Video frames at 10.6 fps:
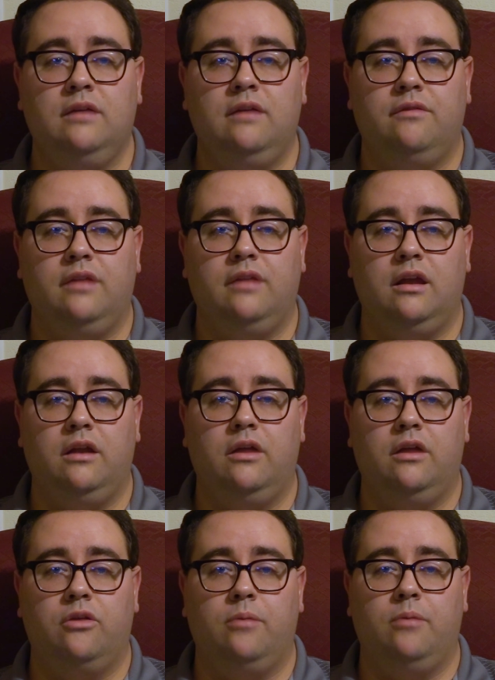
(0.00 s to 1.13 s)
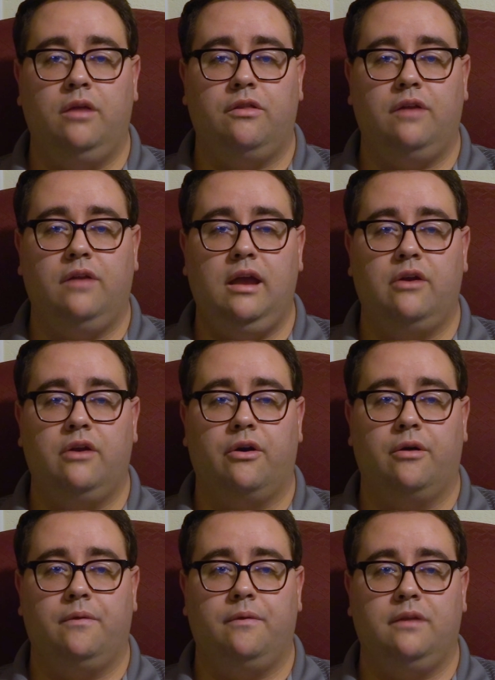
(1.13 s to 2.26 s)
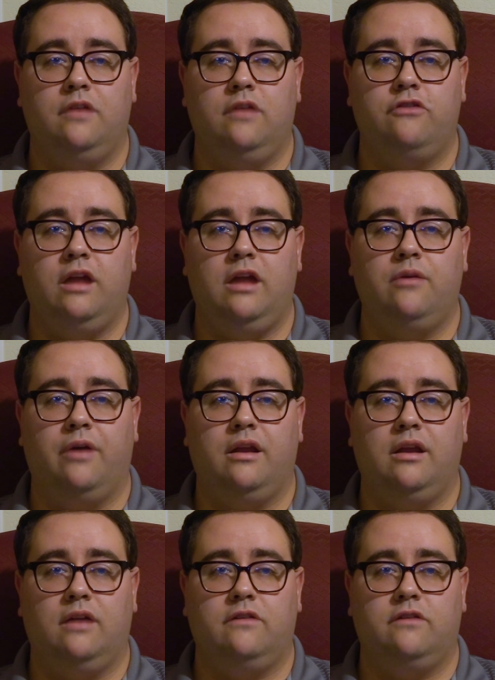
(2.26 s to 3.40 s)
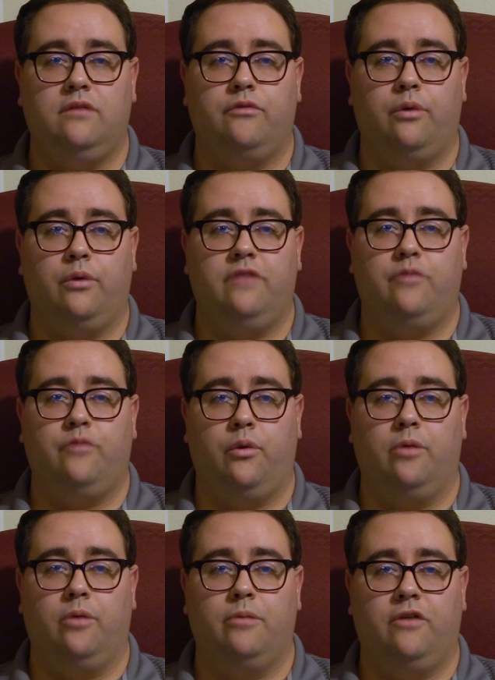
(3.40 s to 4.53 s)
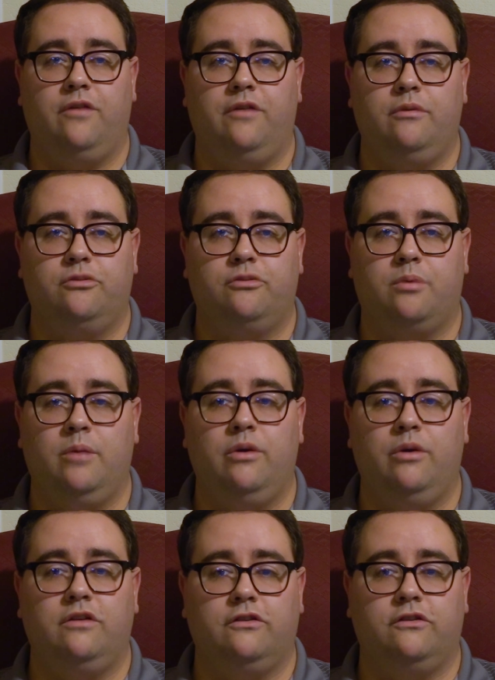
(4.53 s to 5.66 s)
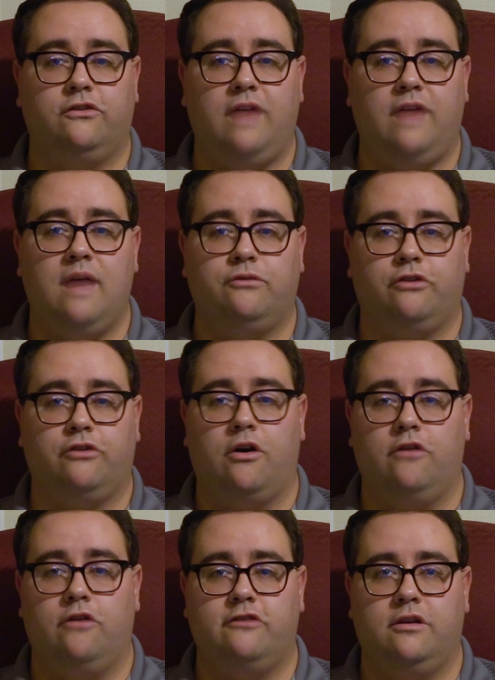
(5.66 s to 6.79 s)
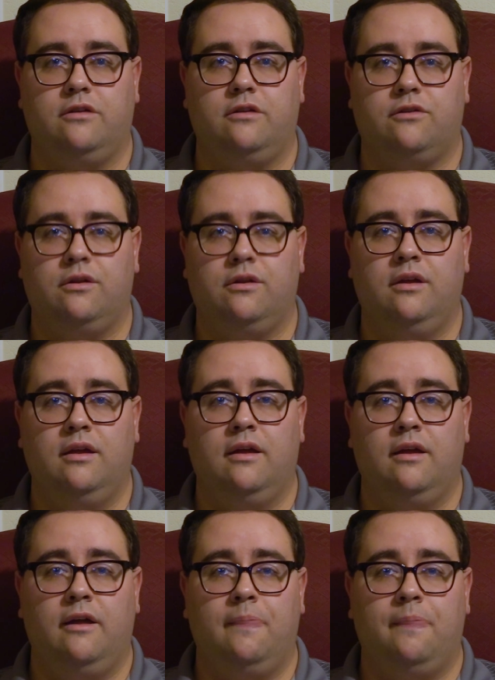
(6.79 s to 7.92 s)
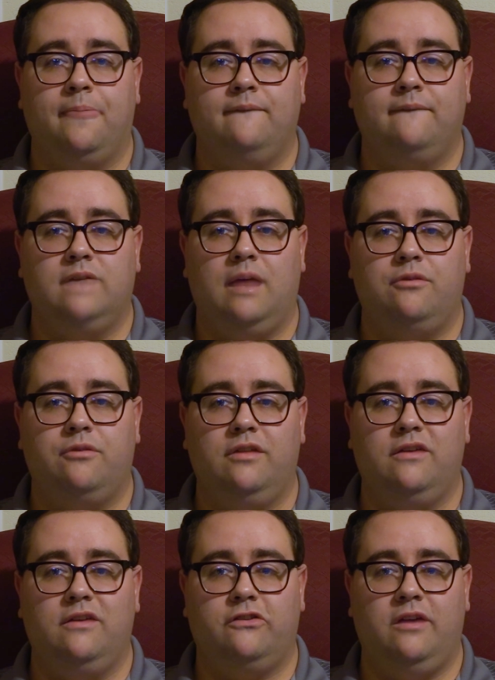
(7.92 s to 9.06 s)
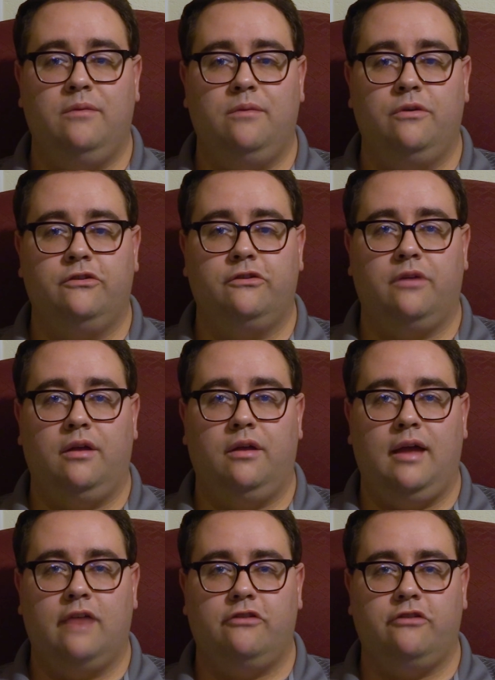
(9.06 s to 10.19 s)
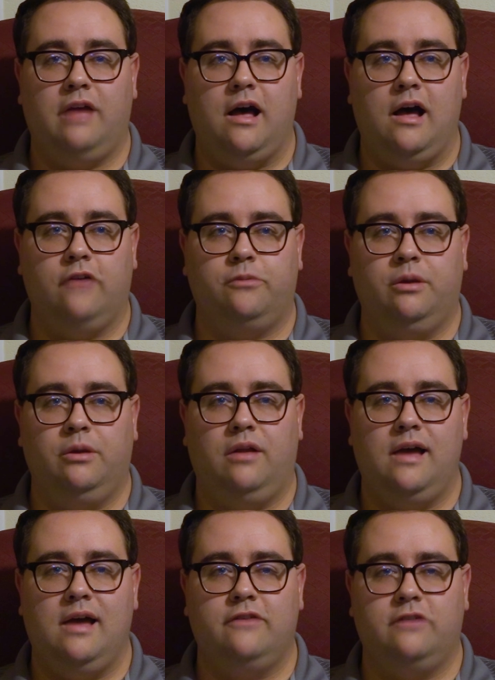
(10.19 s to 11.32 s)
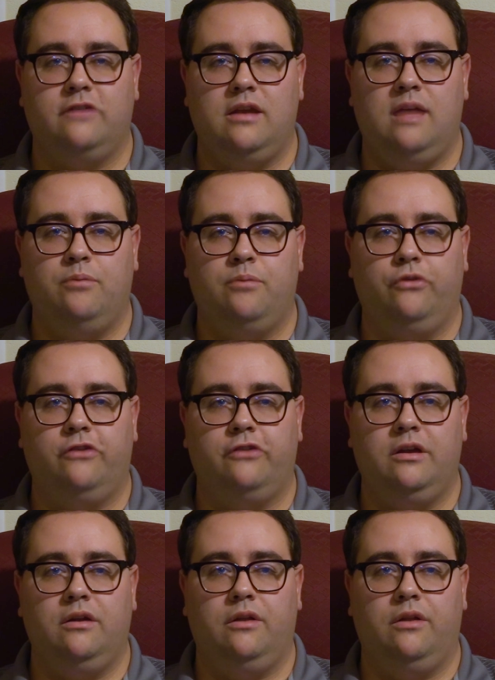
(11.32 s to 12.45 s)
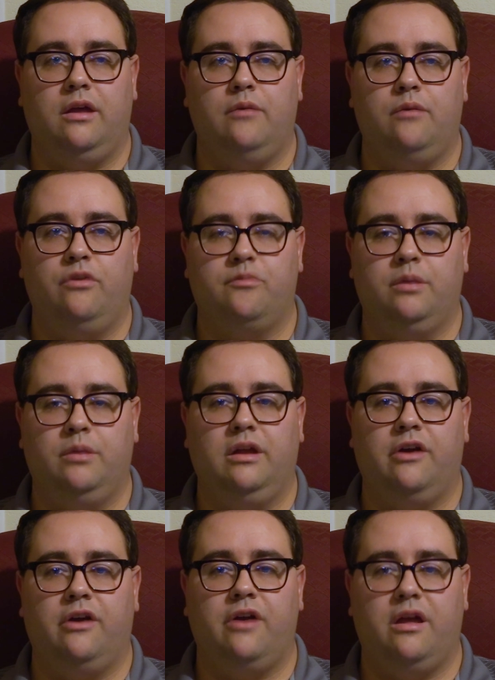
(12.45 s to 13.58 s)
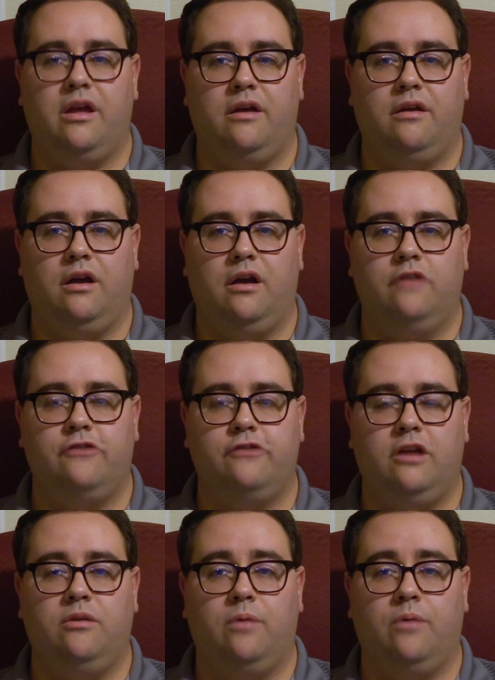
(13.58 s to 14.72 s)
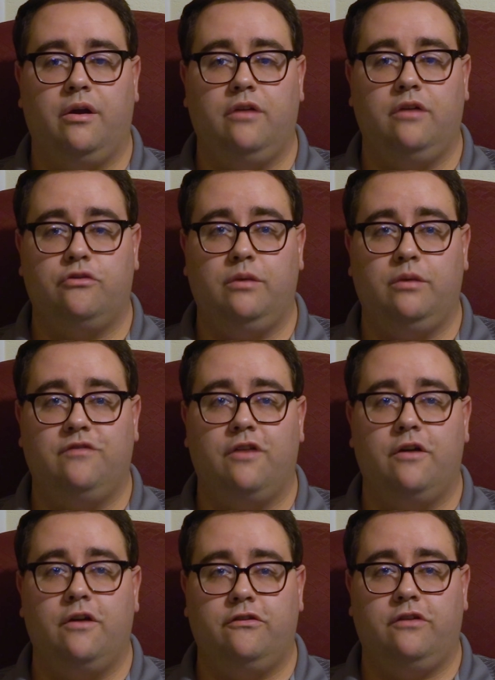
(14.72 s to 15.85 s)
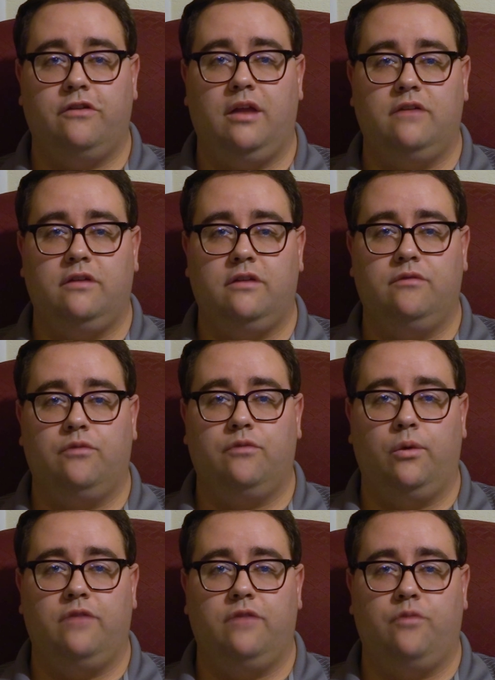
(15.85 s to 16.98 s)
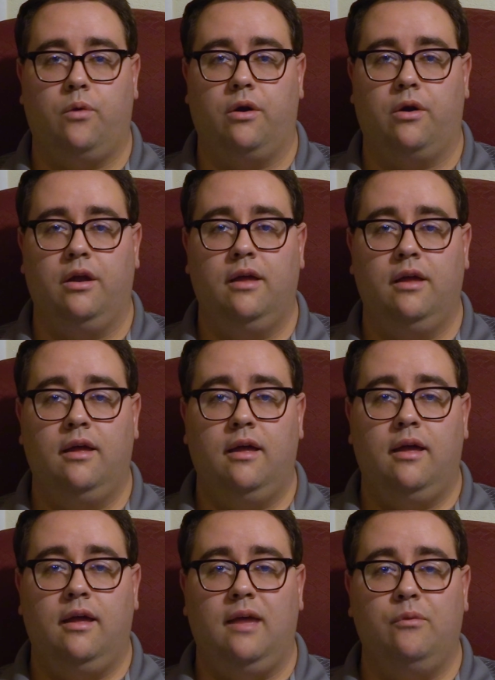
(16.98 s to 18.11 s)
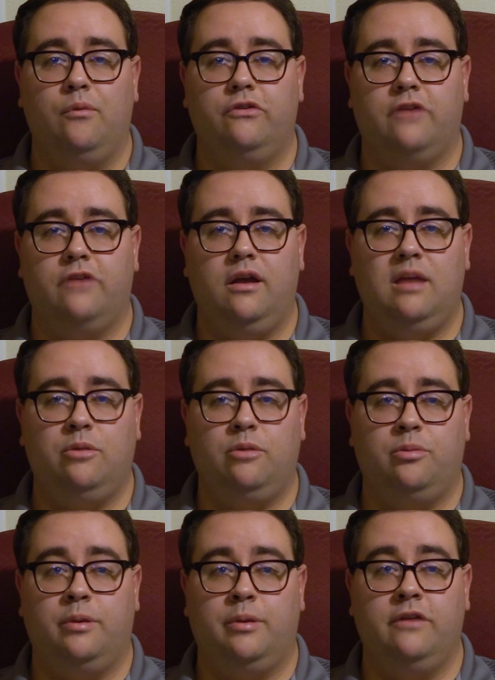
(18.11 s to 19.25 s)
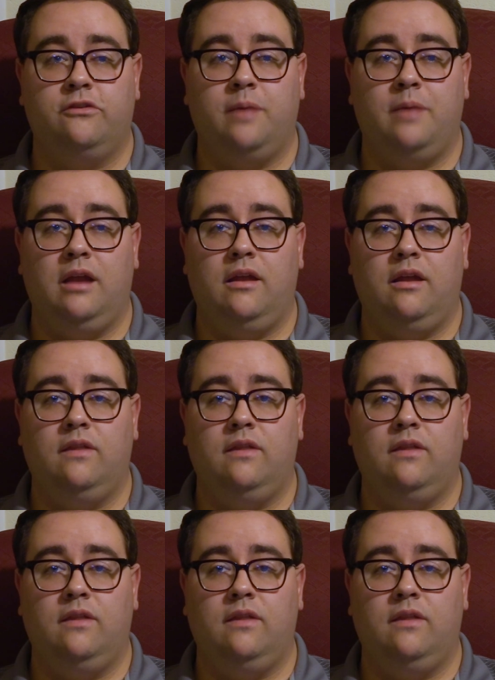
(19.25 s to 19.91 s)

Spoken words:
Then another month later, in January 1944, Murphy was promoted to staff sergeant. After this, he was actually hospitalized in Naples, Italy with malaria on January 21st, 1944, and was unable to participate in